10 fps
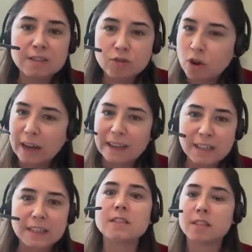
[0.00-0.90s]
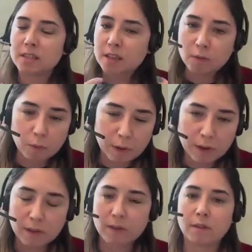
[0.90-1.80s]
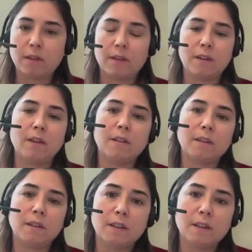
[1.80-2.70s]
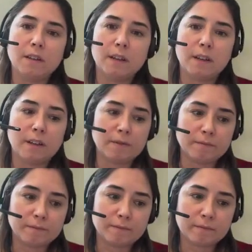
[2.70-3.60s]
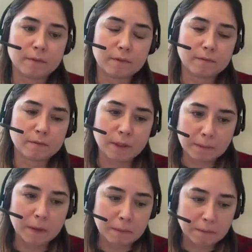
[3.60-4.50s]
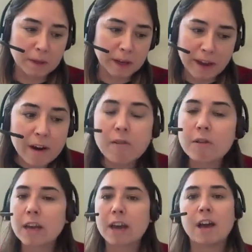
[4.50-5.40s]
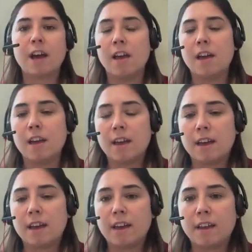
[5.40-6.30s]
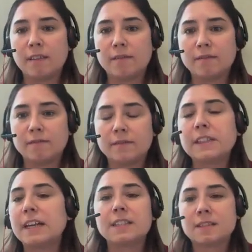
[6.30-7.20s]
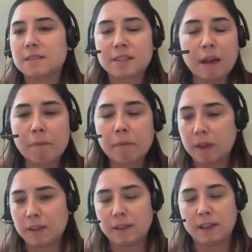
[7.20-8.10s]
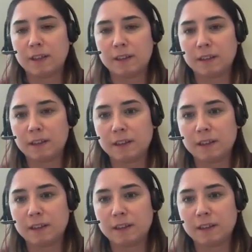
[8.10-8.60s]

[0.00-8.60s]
strong identity with uh, uh, the area, uh, that is something that